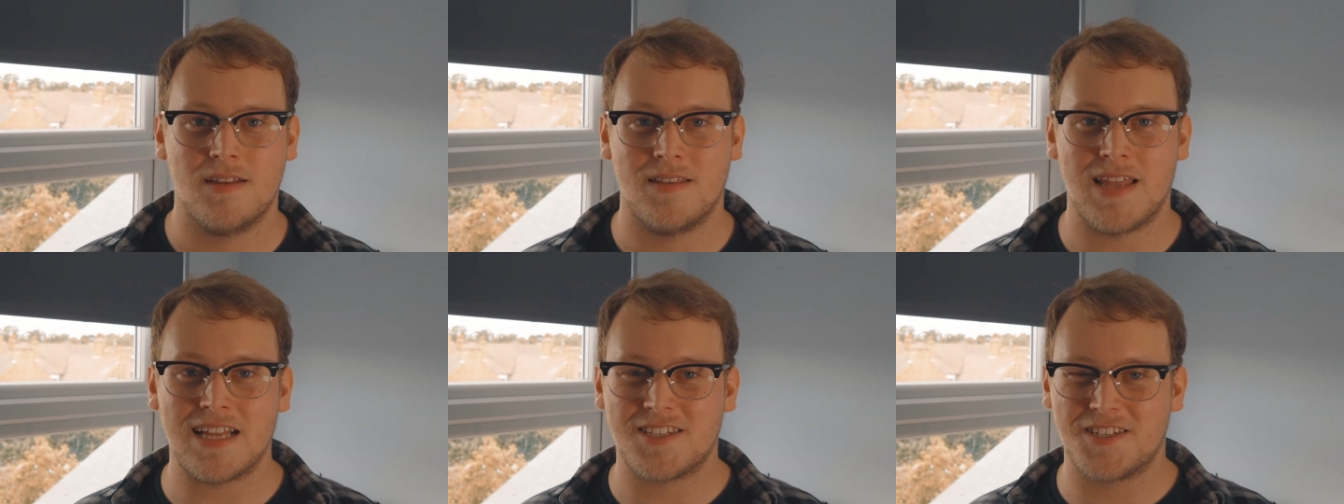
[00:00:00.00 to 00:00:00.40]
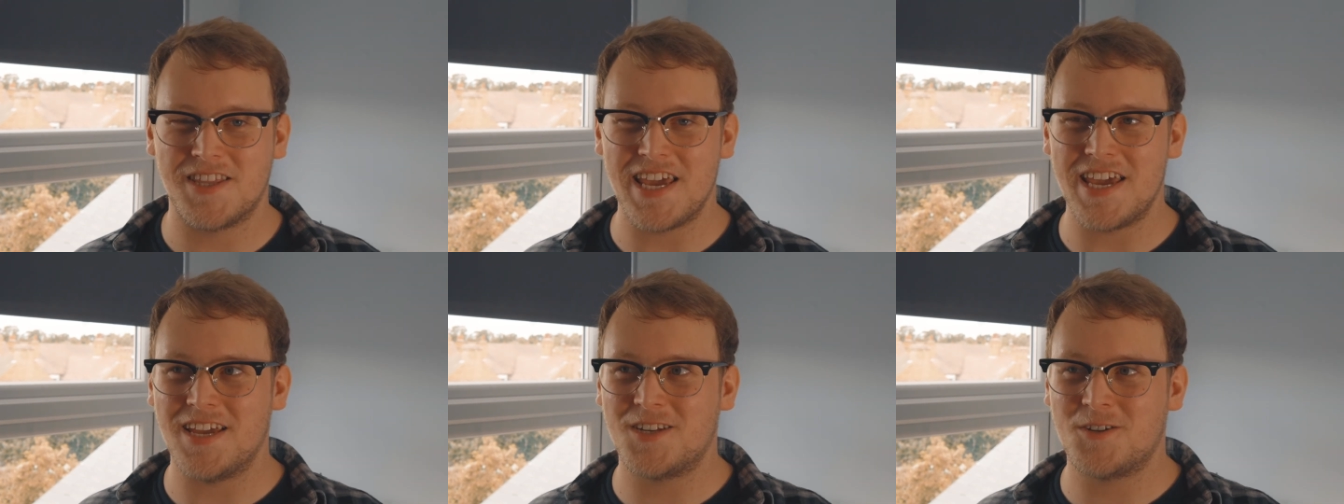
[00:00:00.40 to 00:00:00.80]
That's
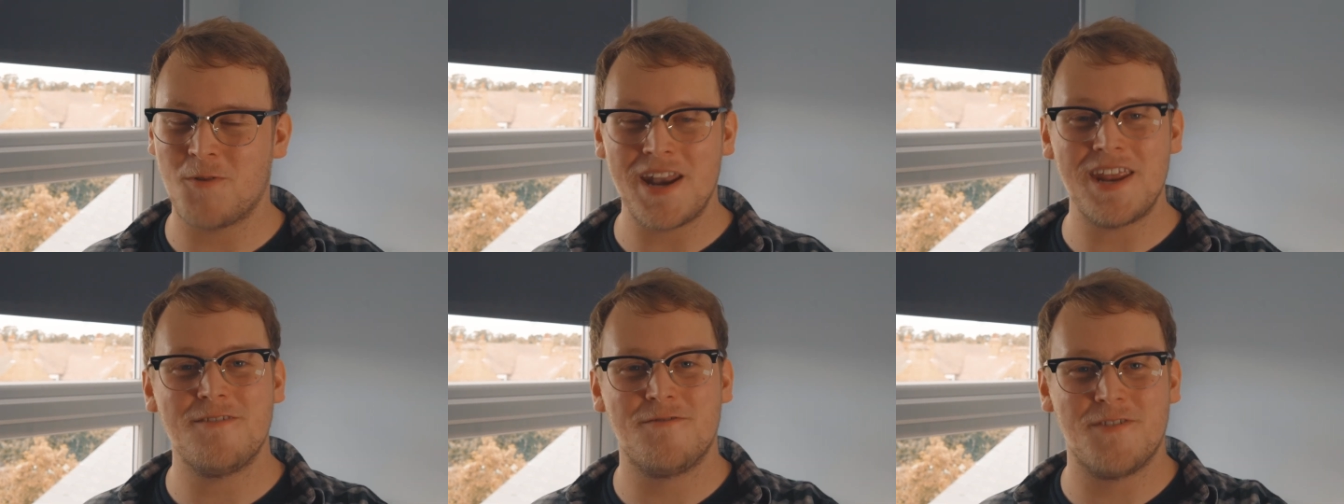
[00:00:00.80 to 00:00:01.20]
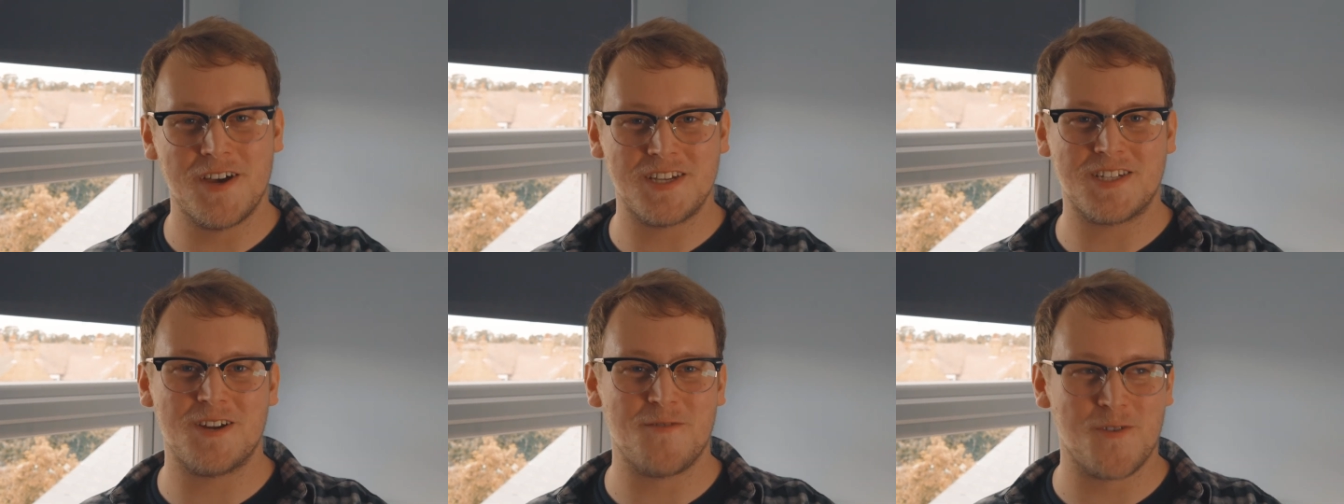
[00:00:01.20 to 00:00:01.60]
the
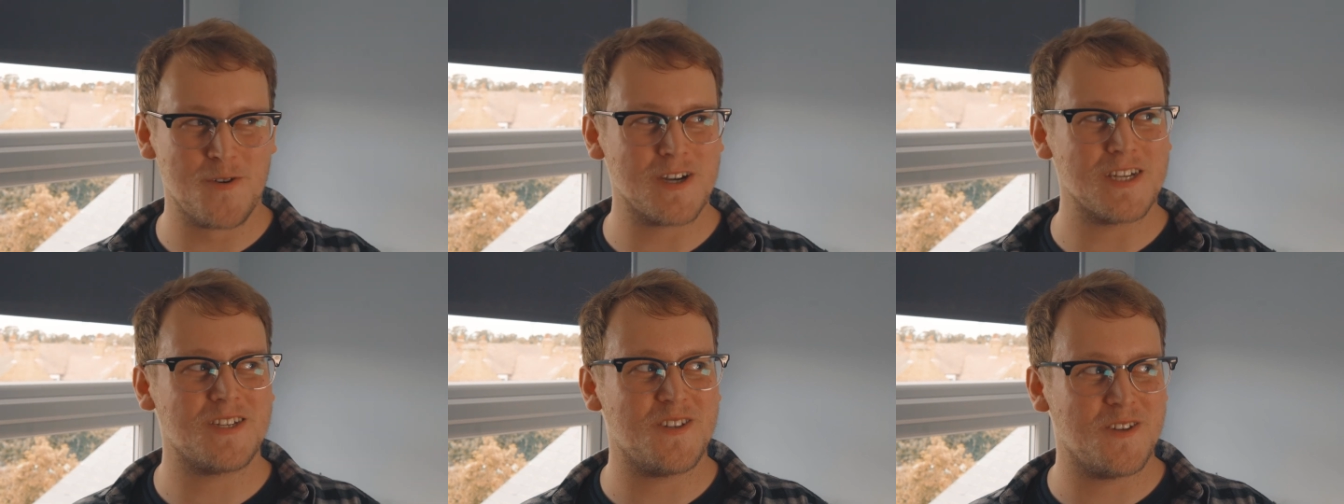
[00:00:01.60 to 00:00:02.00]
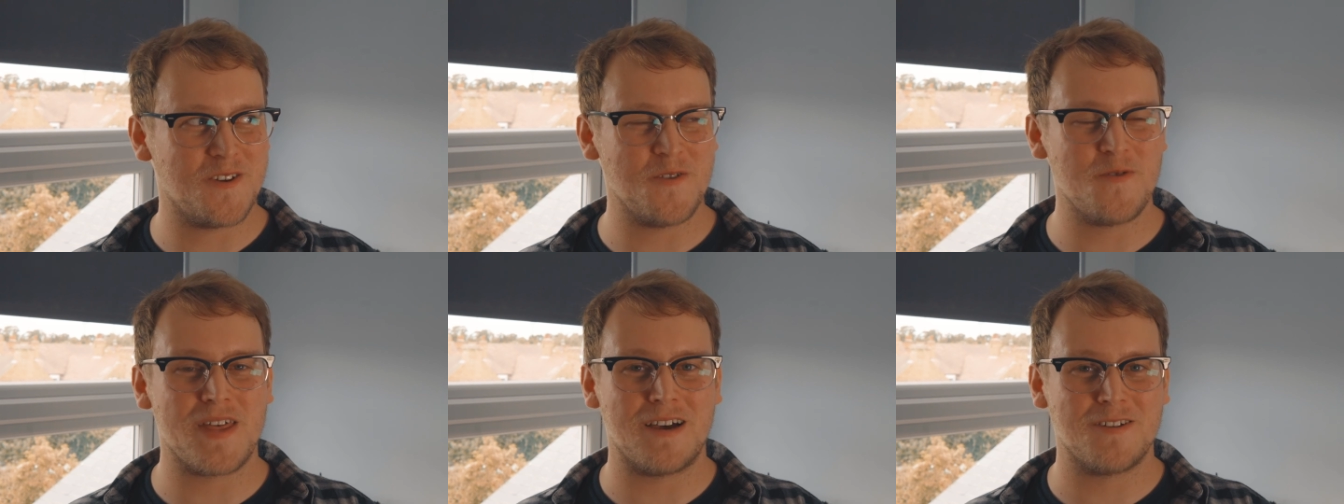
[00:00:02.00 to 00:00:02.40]
21st of August
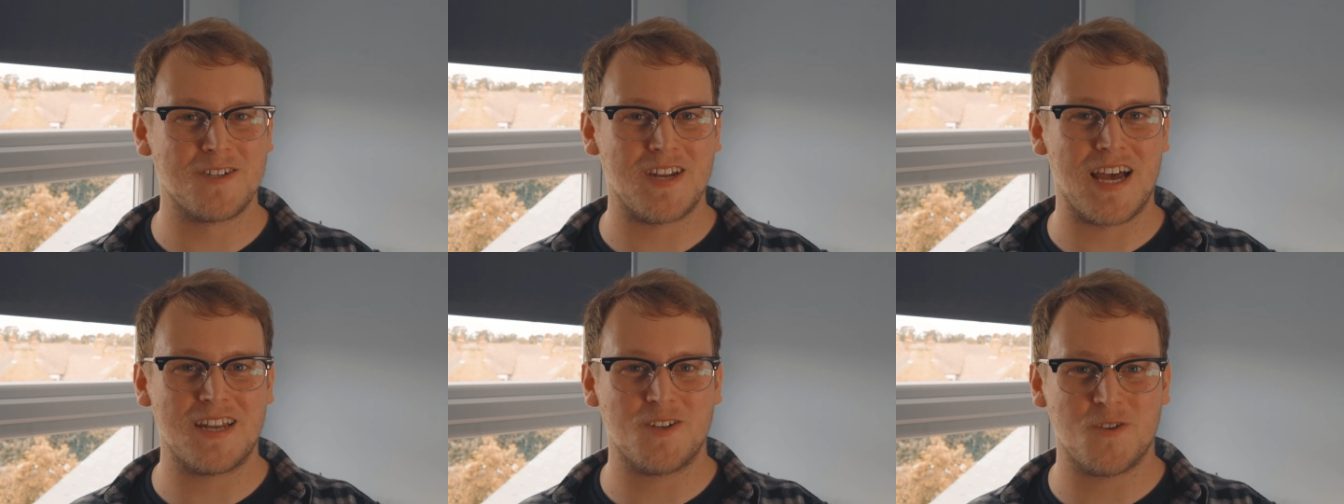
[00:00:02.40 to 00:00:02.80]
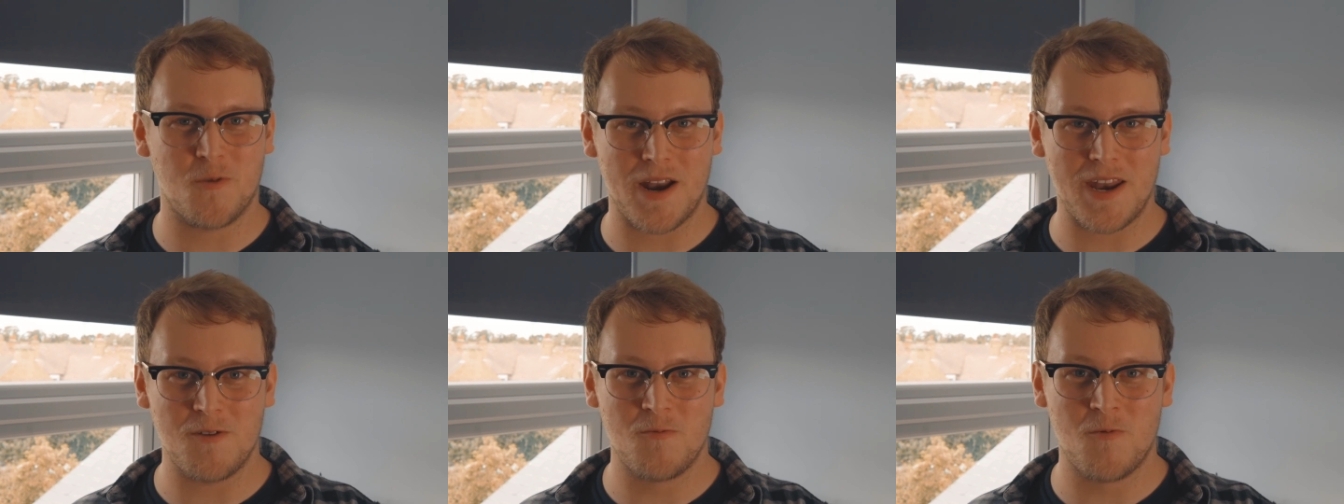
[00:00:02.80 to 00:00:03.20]

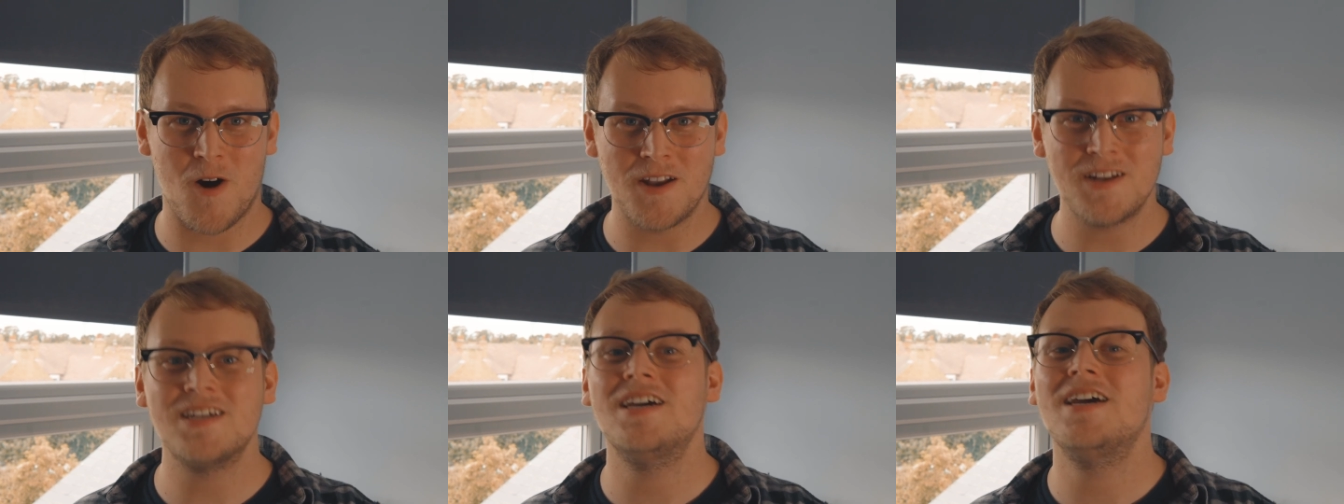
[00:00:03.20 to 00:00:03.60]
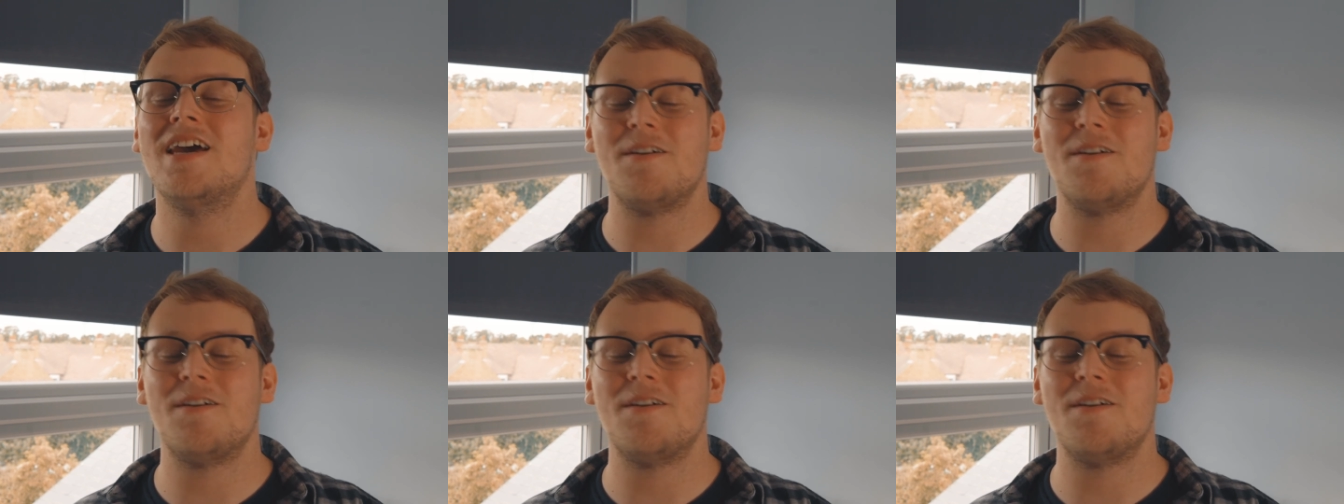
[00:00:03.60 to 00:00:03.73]
2021.